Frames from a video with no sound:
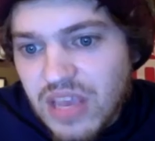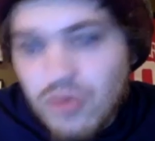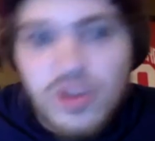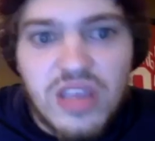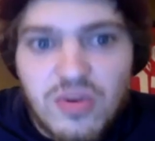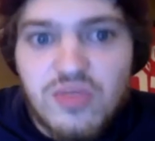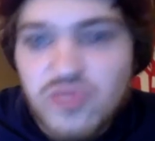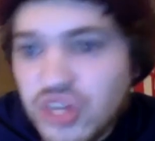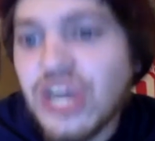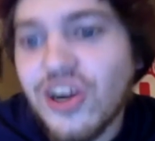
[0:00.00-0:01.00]
would
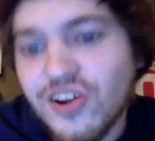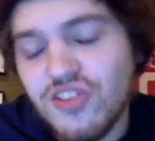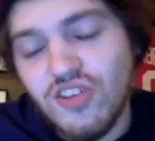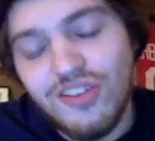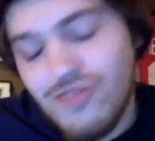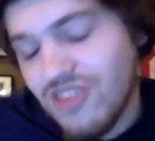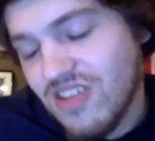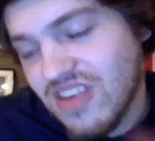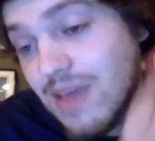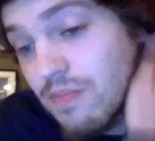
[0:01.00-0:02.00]
really hurt to lose this
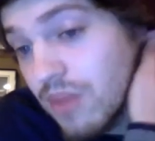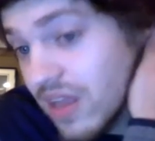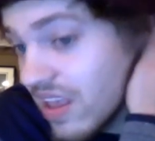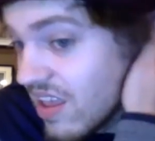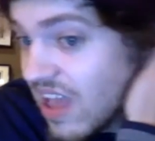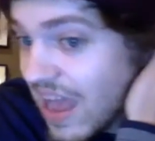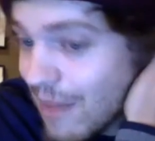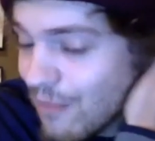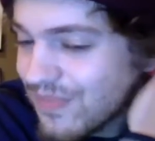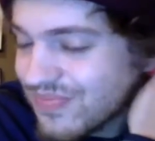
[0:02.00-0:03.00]
game, but
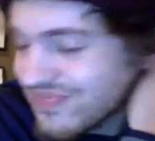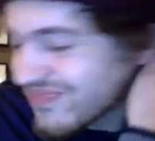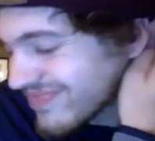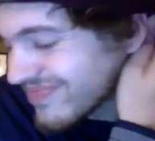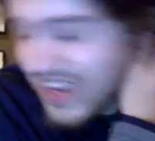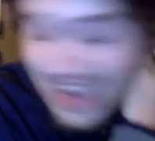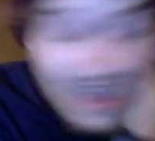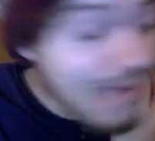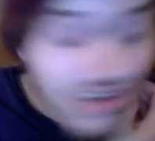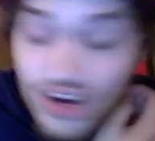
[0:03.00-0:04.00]

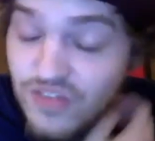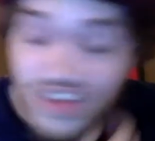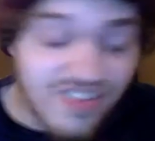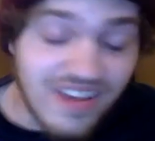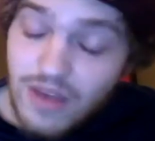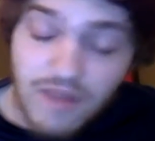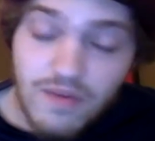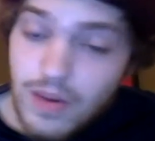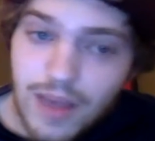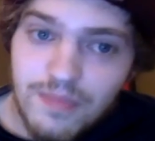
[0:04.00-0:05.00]
I'm nervous. I'm
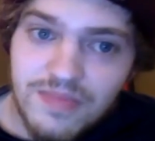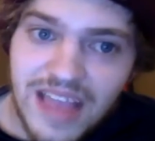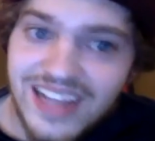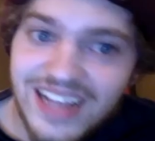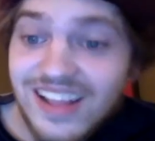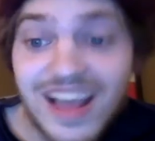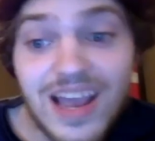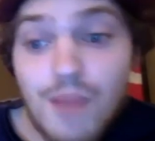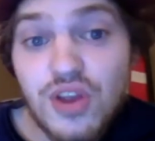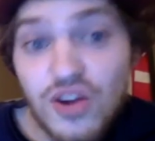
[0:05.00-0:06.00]
not gonna lie.
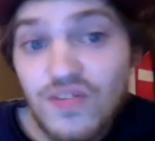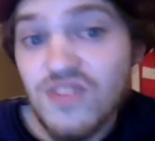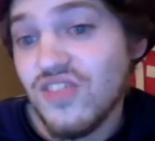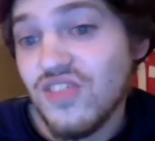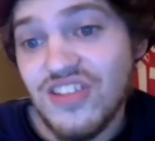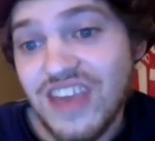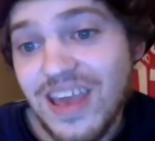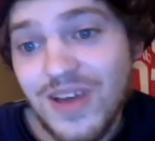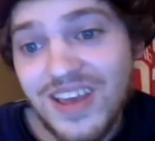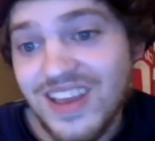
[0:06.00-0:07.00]
I'm nervous for this
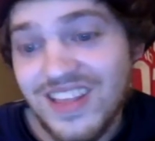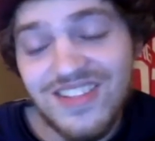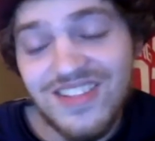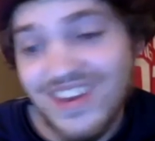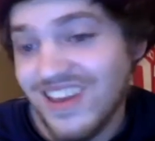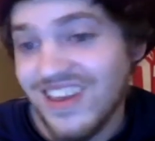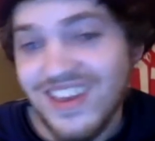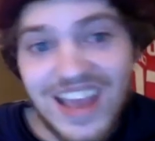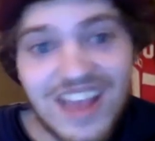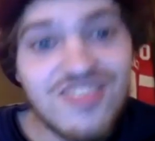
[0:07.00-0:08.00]
game. It's
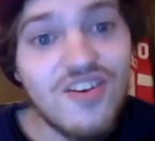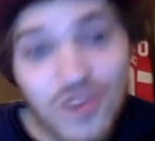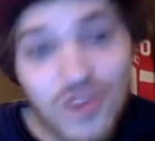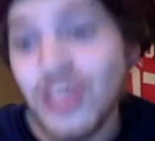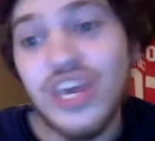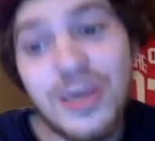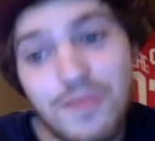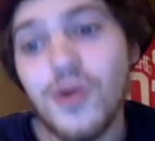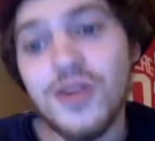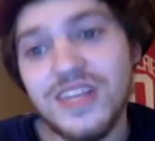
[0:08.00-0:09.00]
a really
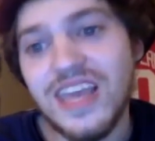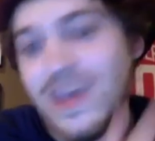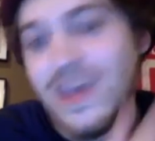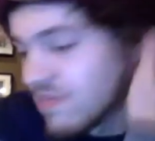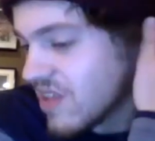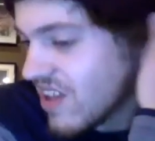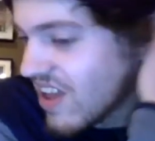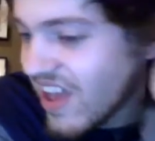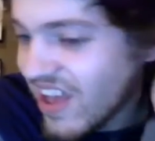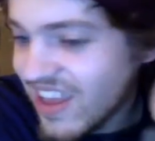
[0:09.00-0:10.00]
important game
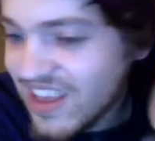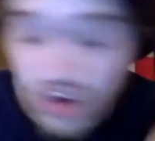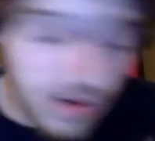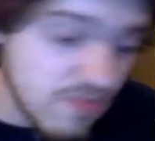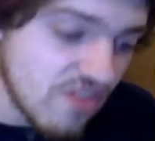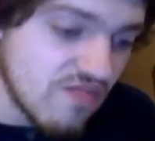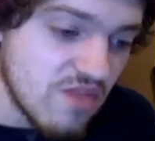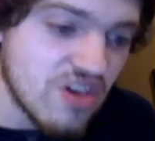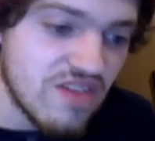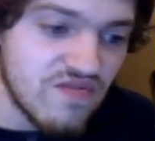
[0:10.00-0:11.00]
in terms of
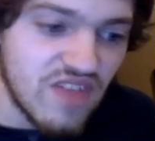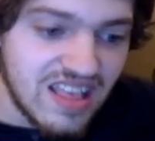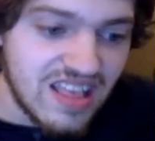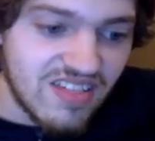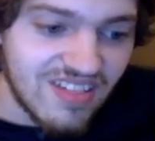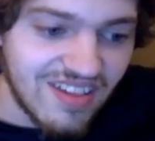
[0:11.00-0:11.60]
Michigan fans'